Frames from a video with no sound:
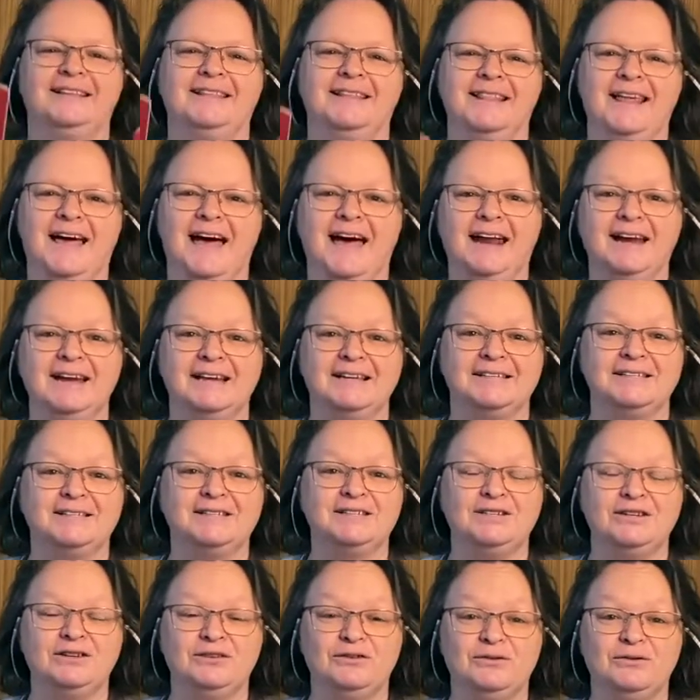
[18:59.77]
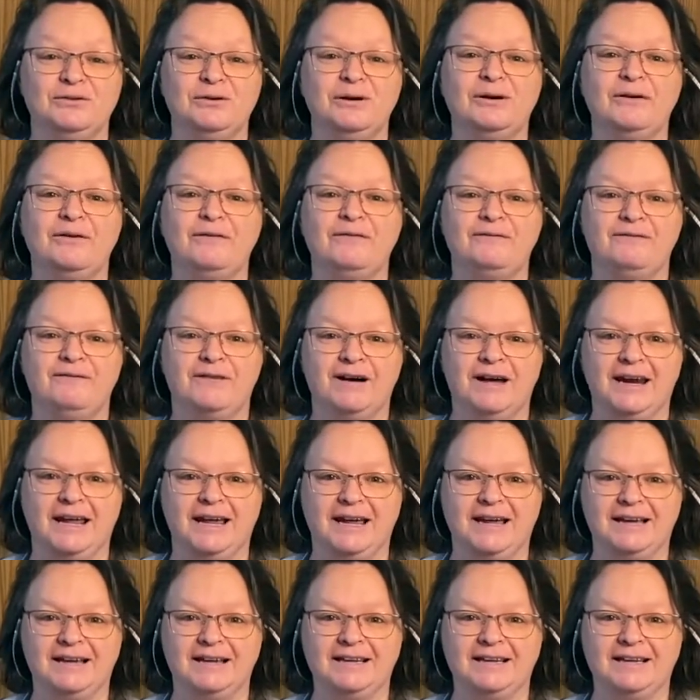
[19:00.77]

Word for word: That is too funny.